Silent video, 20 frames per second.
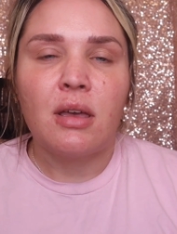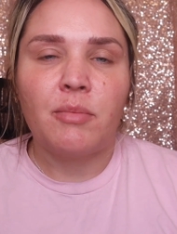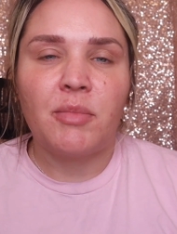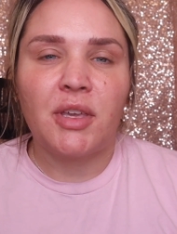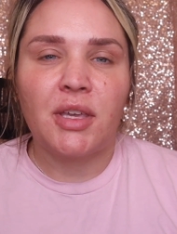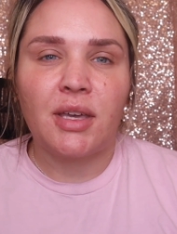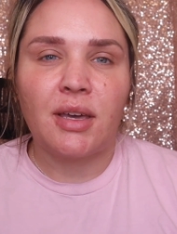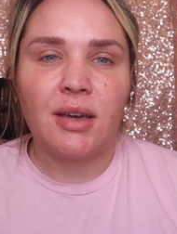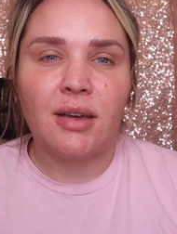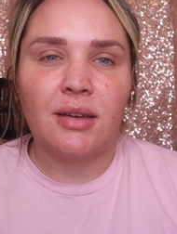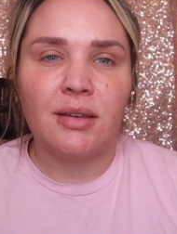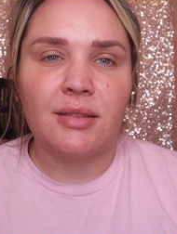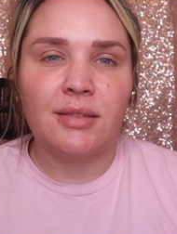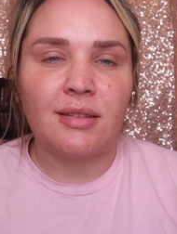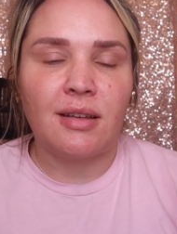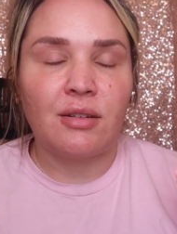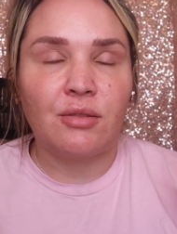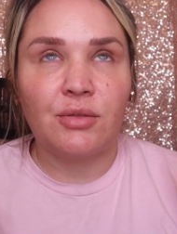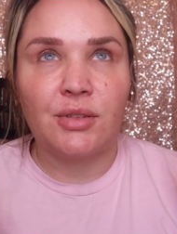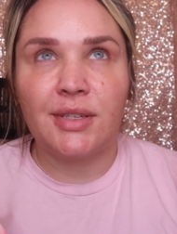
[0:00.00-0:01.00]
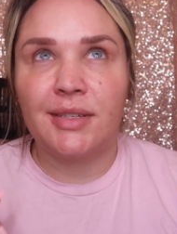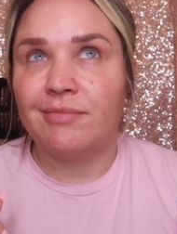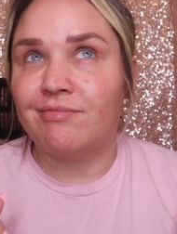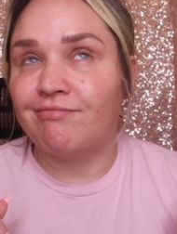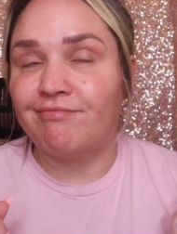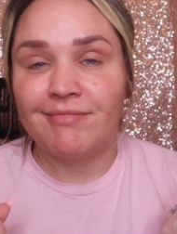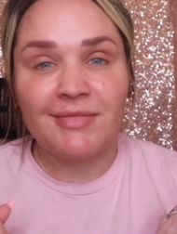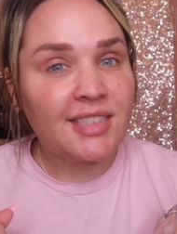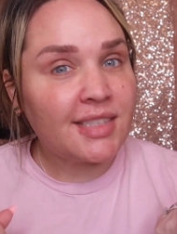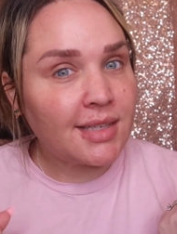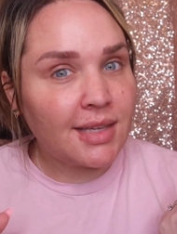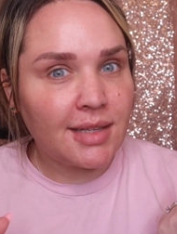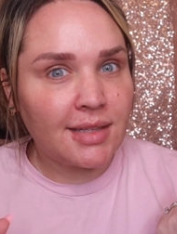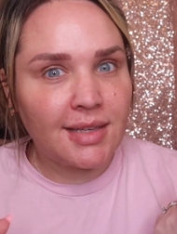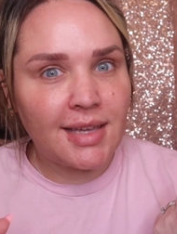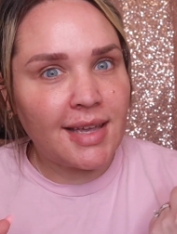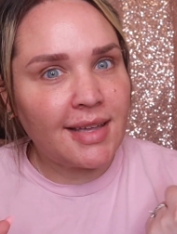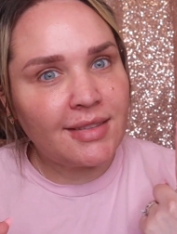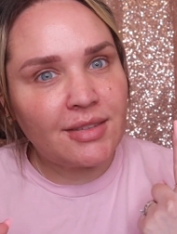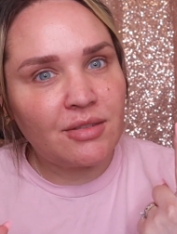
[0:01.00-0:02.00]
because not only skin
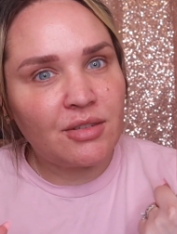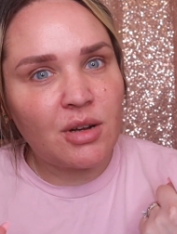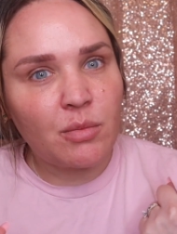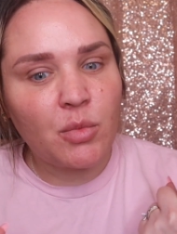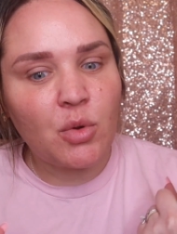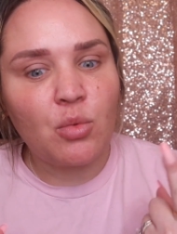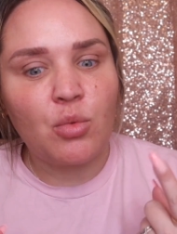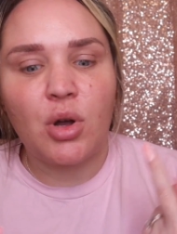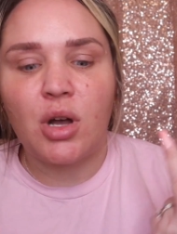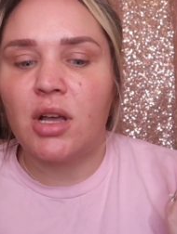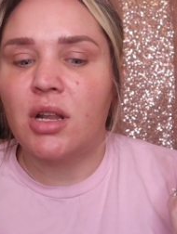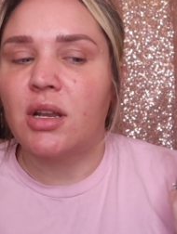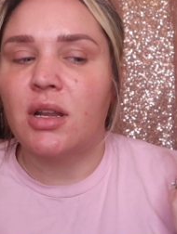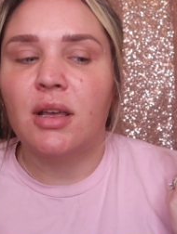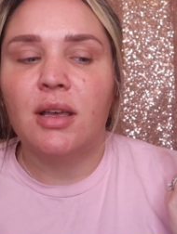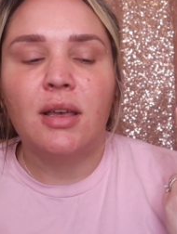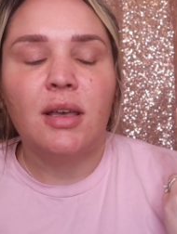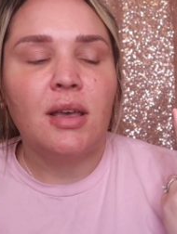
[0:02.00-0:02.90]
cancer number one